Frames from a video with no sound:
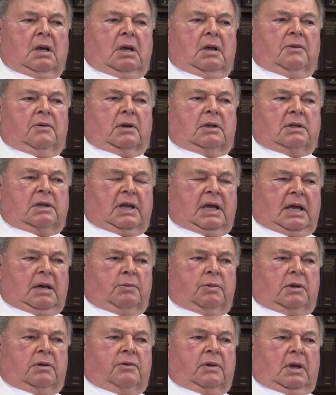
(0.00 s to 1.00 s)
the
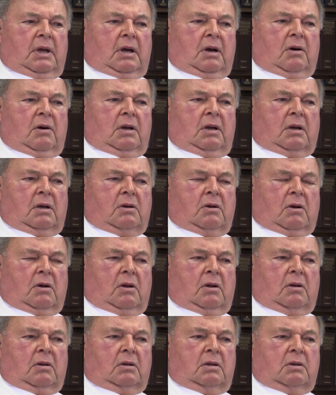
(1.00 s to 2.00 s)
Klamath area
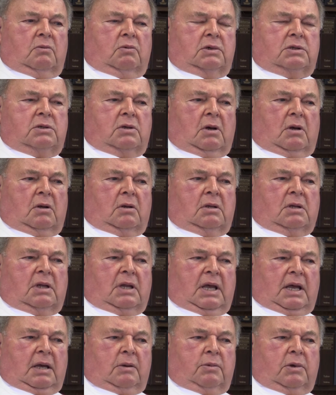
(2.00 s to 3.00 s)
called it was called
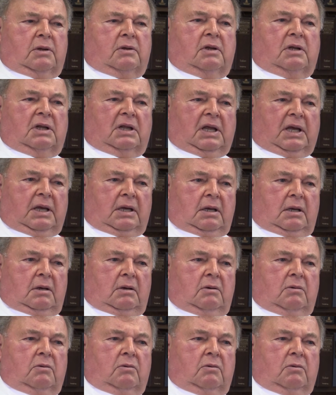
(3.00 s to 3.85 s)
Klamath Glen